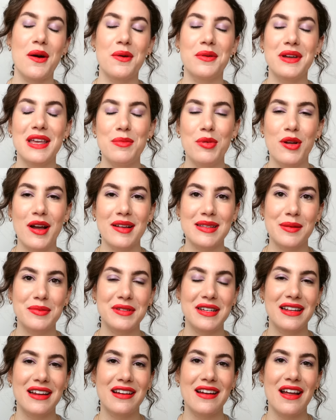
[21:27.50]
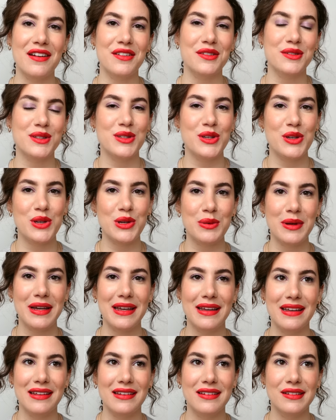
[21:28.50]
I will keep you guys updated, and I'll see you
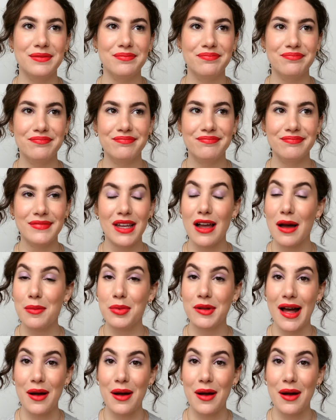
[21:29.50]
in a couple